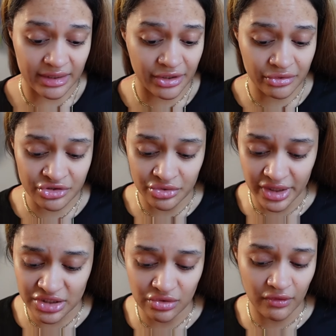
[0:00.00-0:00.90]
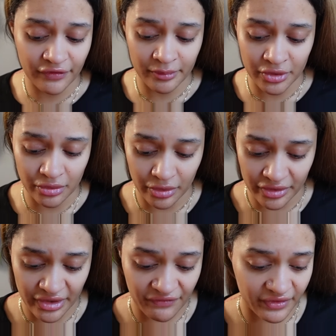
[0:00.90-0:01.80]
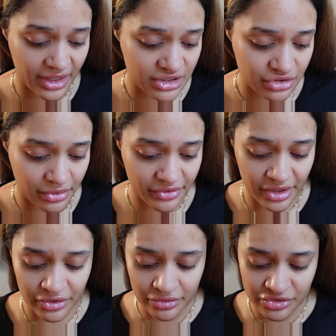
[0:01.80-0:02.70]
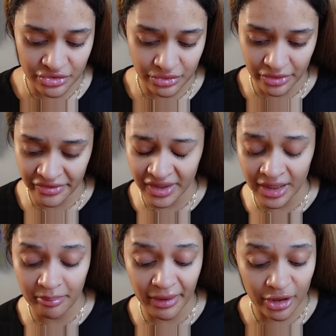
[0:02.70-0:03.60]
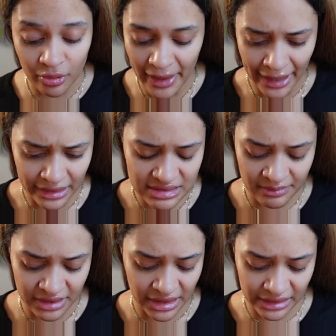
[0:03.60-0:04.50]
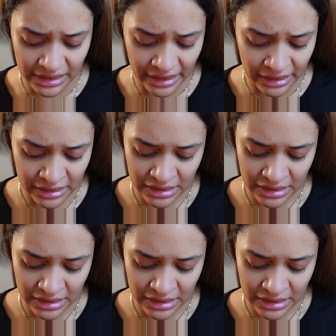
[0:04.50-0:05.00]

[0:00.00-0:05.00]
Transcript: they used you, they stole from you, or they finessed you, or they used you, or they didn't pay you back, something like that.